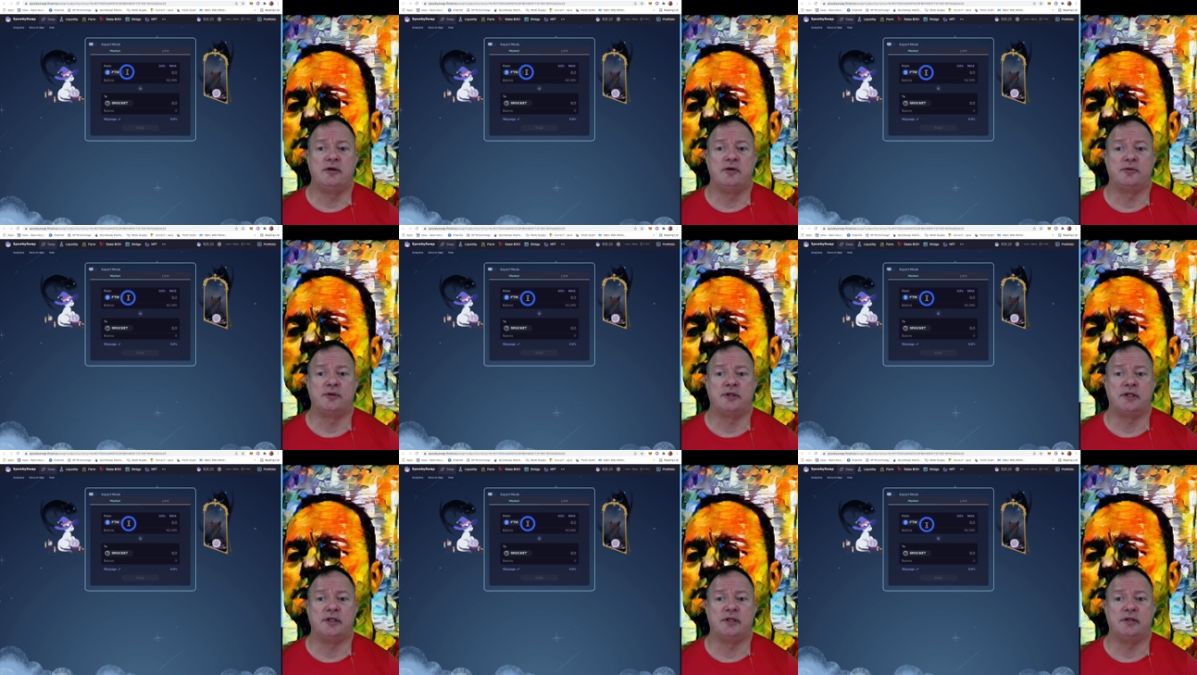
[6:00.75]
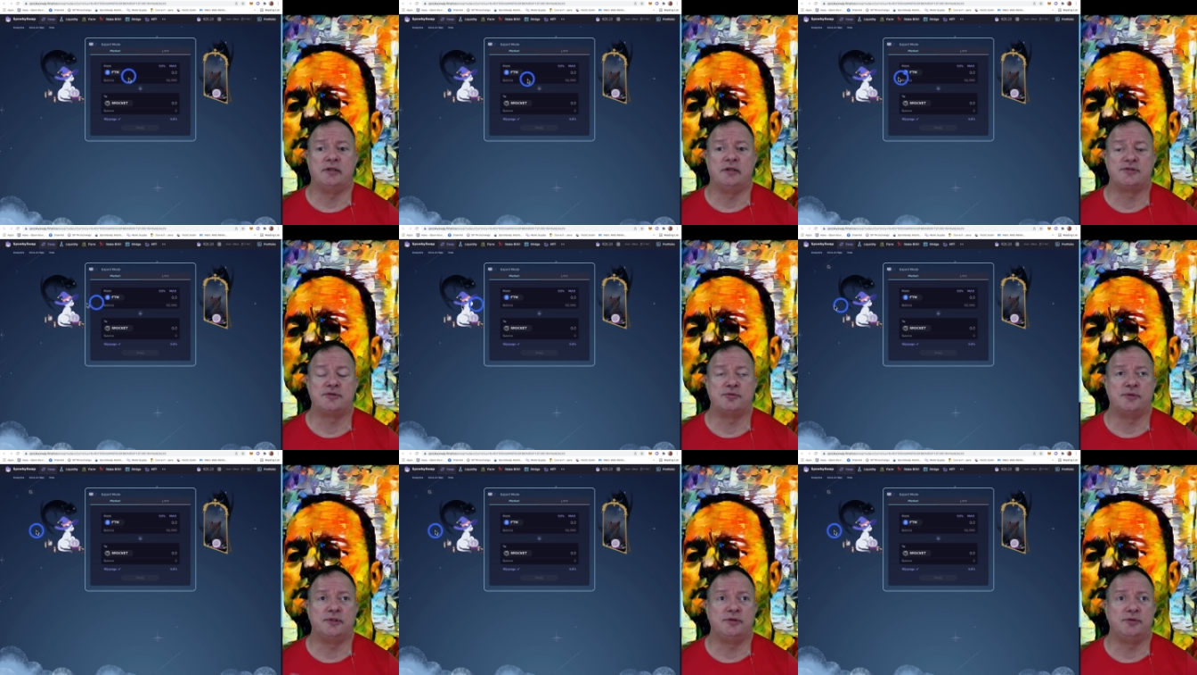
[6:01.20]
Okay,
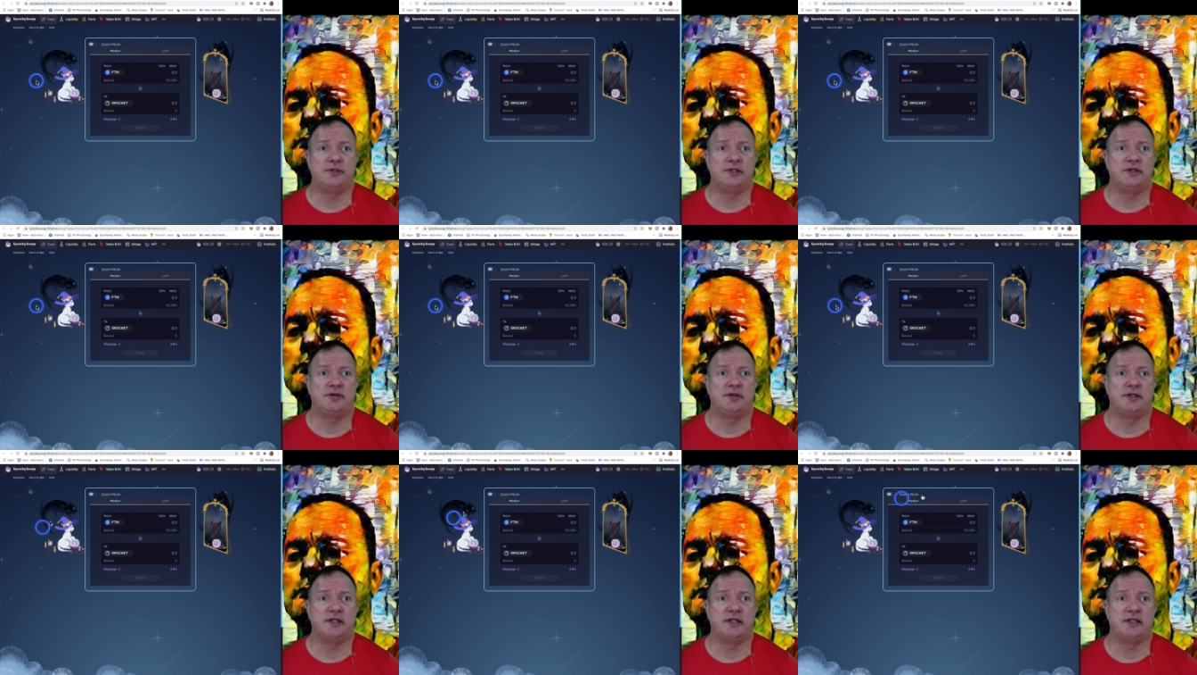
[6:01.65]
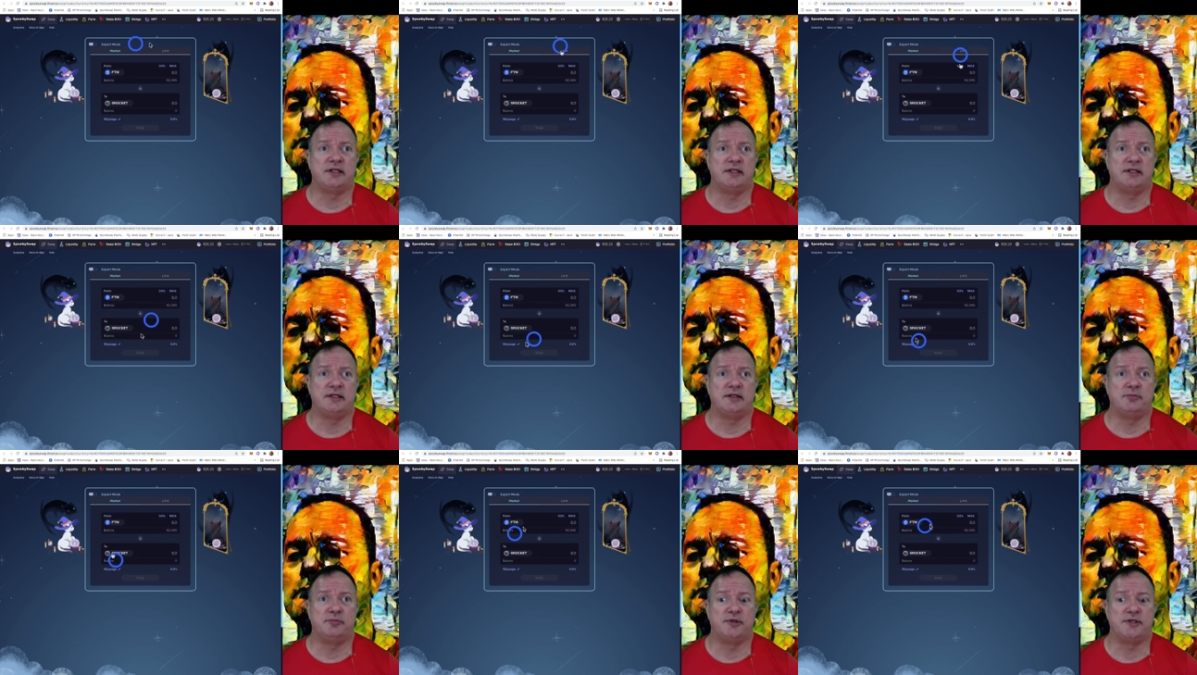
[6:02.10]
so when you click on that
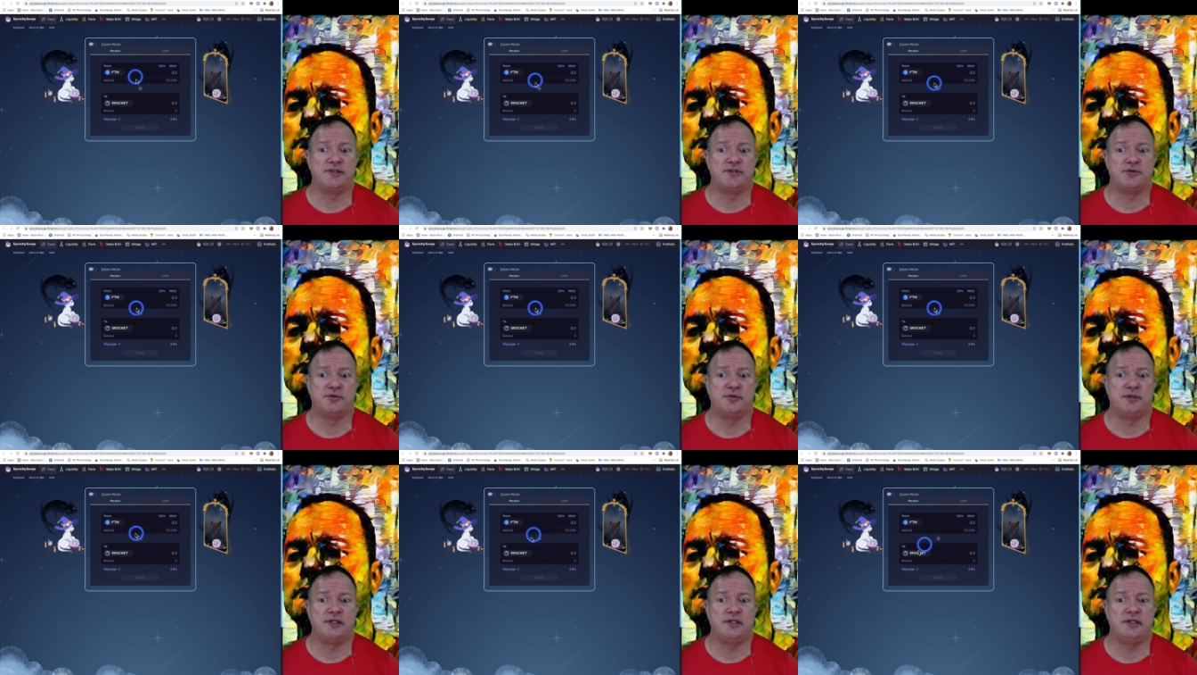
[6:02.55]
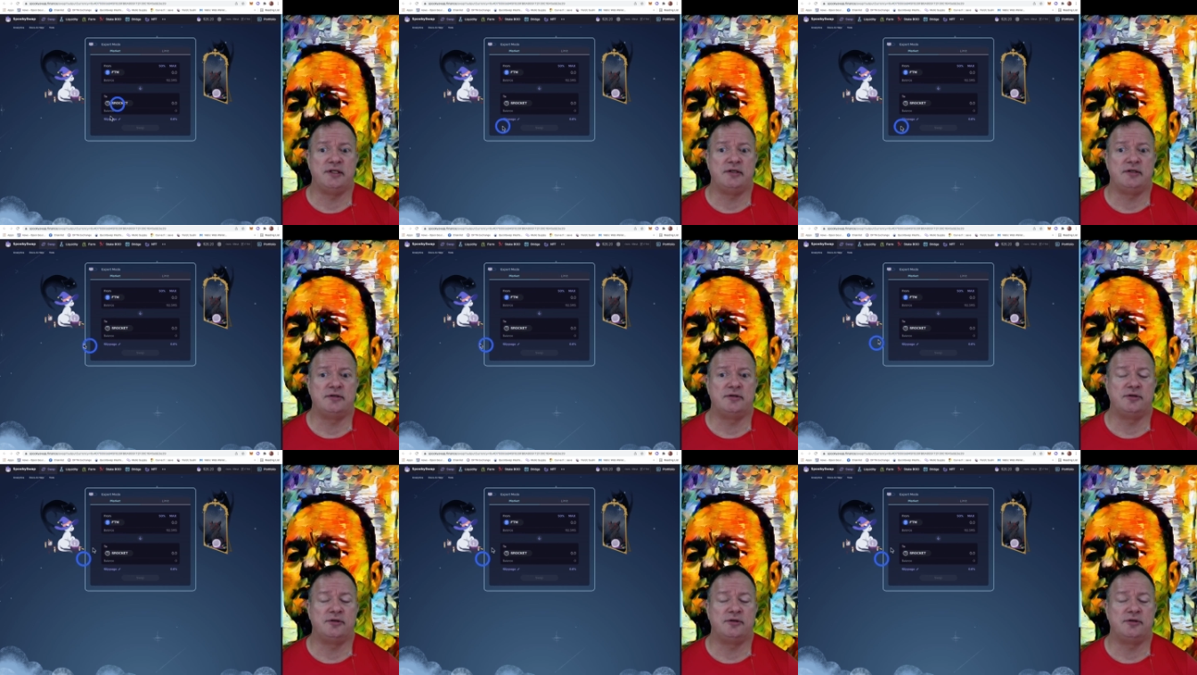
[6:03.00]
link, it brings you here.